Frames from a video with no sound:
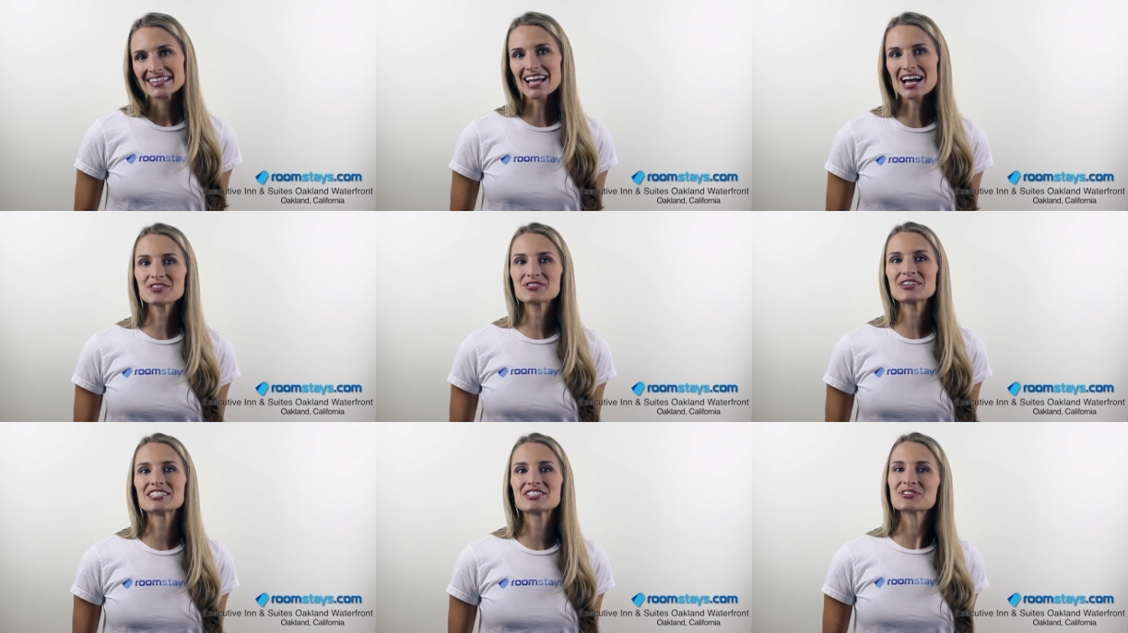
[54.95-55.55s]

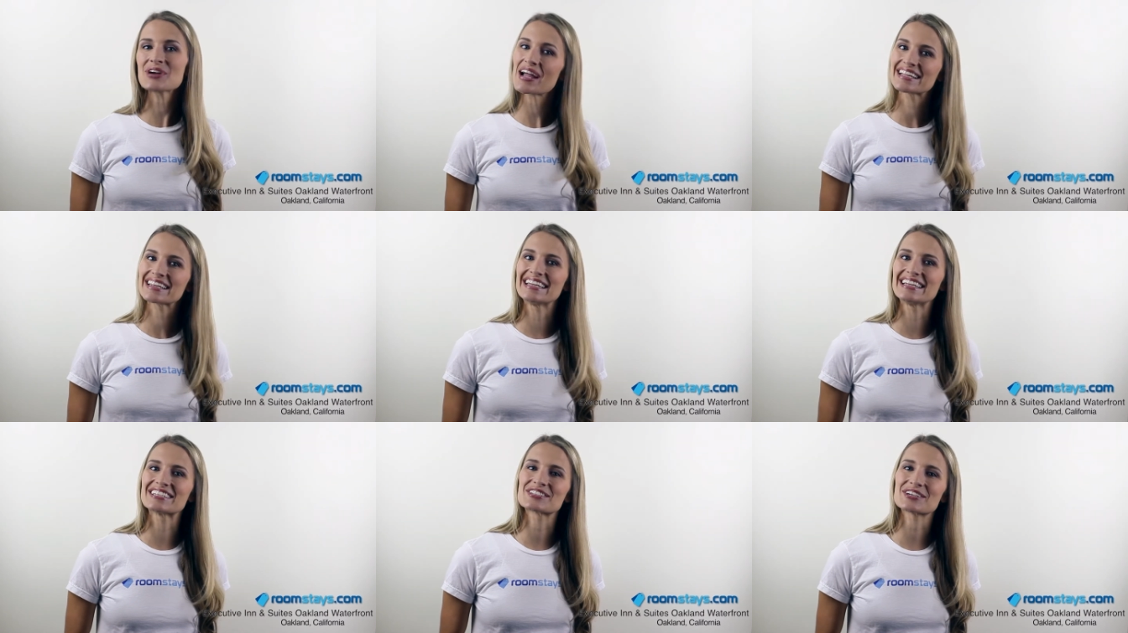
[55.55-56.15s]
Laundry and dry
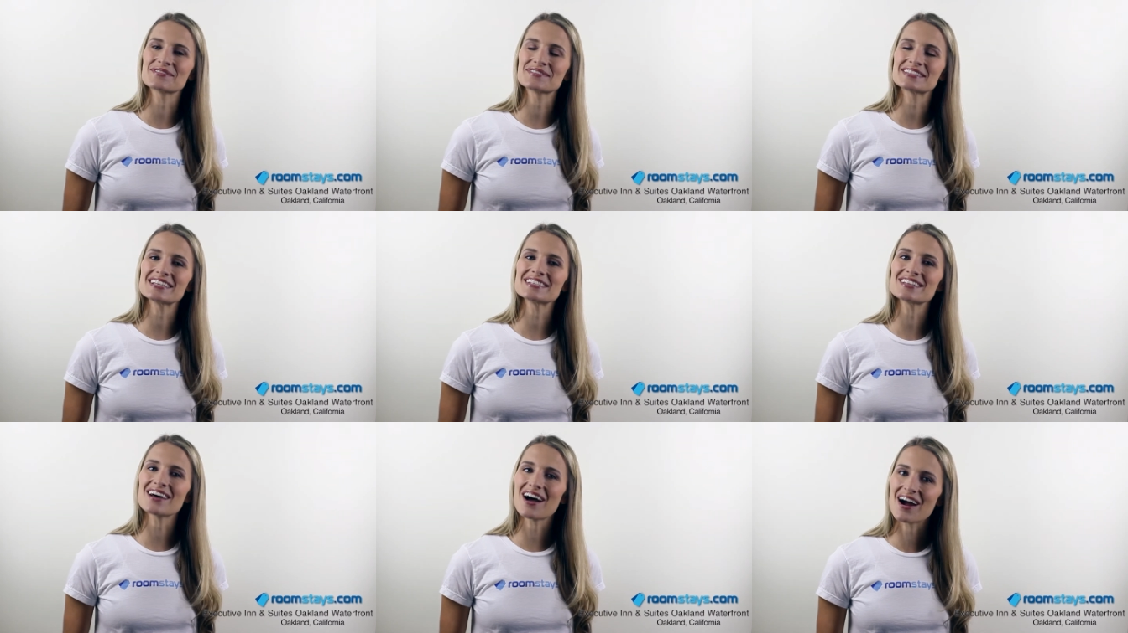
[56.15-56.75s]
cleaning
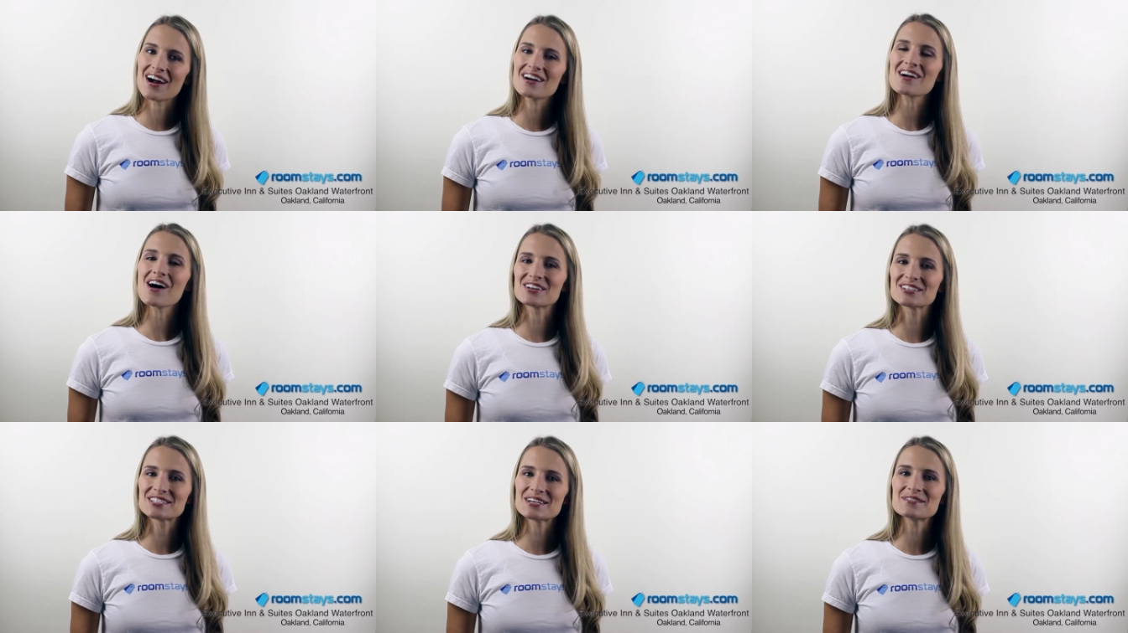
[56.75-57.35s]
services are
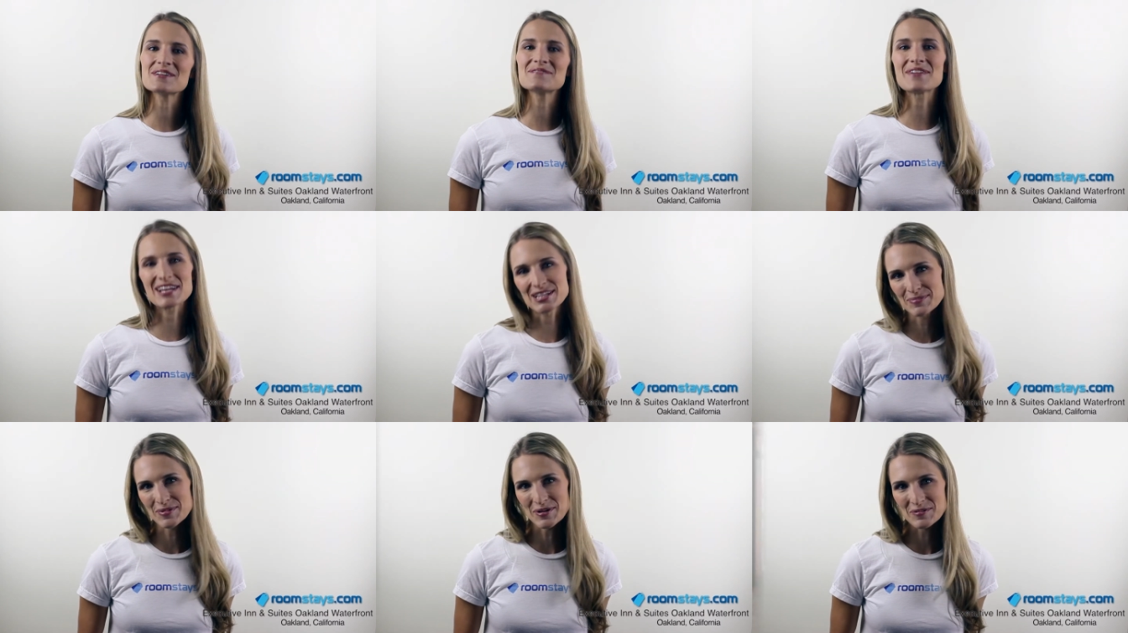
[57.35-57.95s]
also
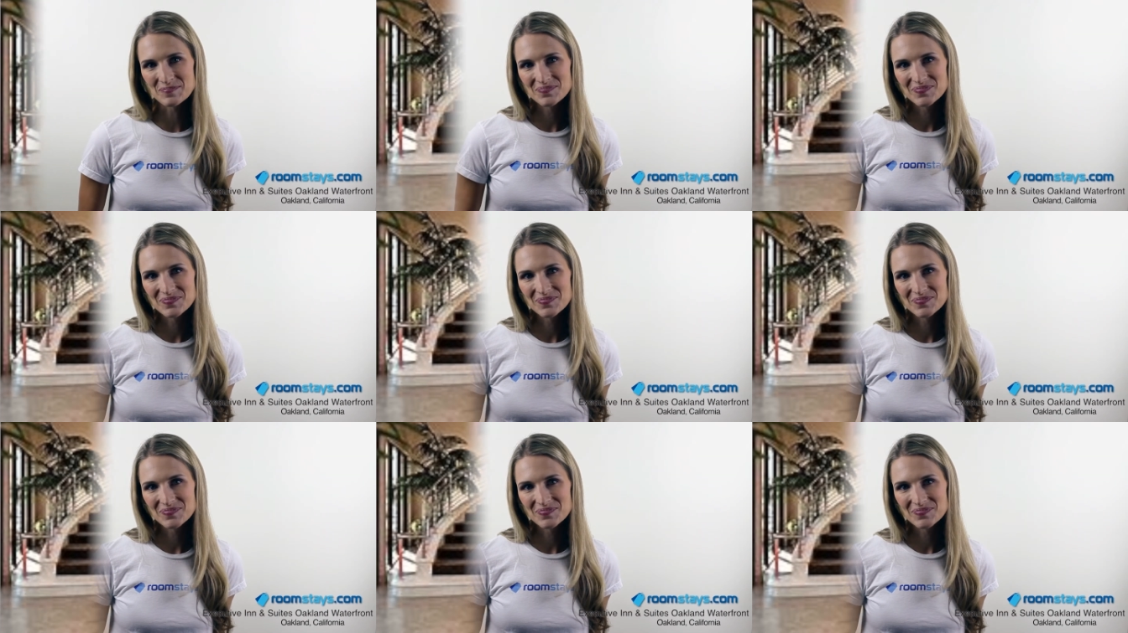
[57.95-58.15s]
available.